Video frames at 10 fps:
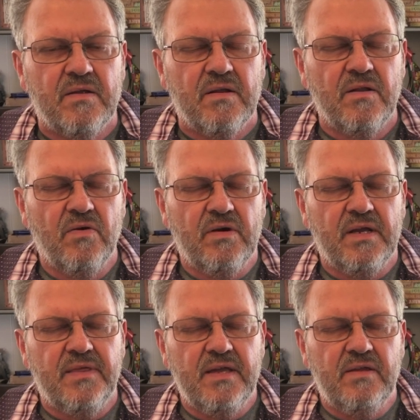Lord, I
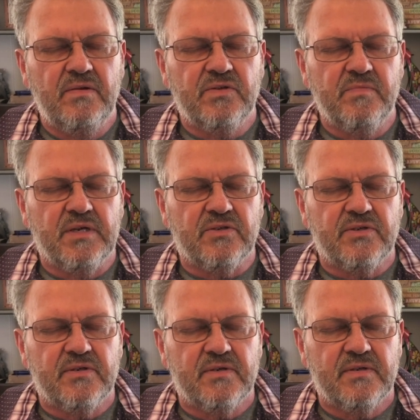thank you so much
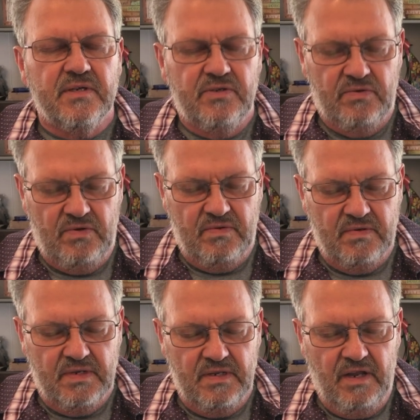that you
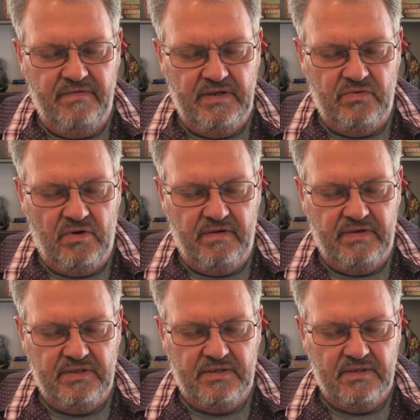love each one of
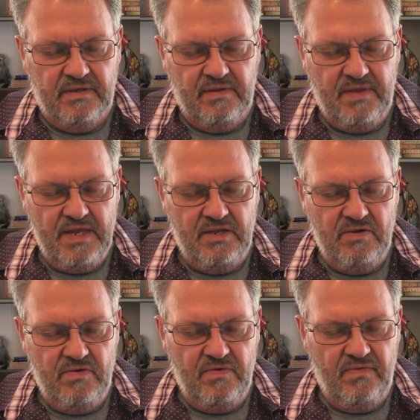us. Thank
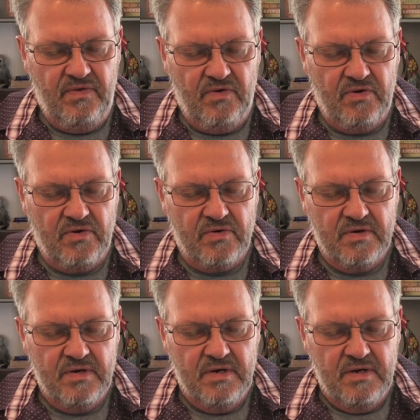you for
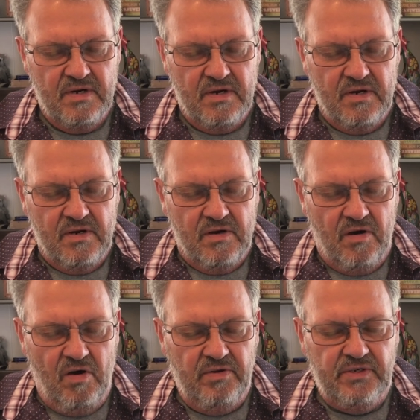
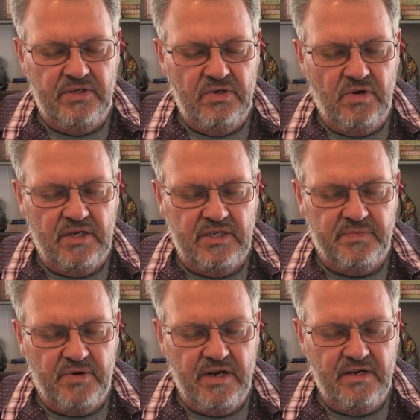all that you do. I just
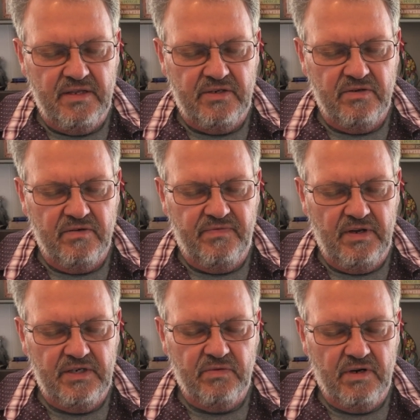pray that you'll
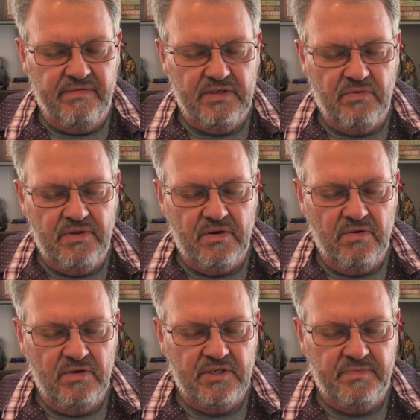fill each one of us with your
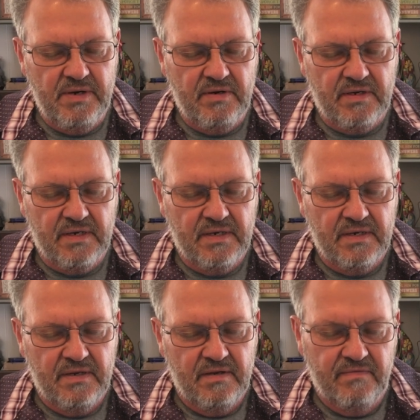Holy Spirit.
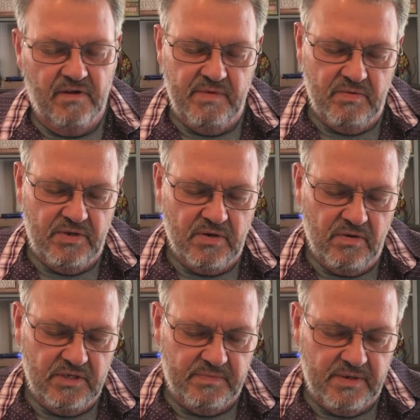Fill me with your
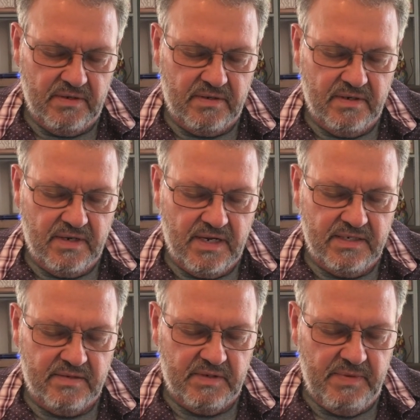Holy Spirit
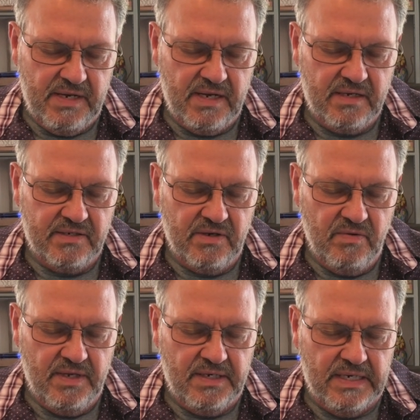as I'm speaking, so
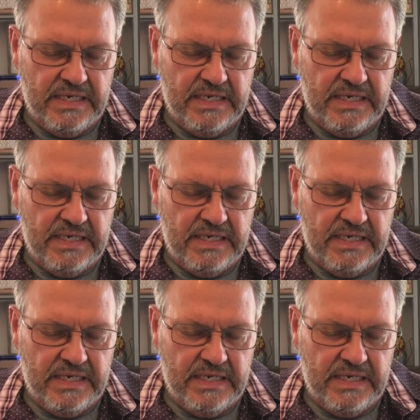that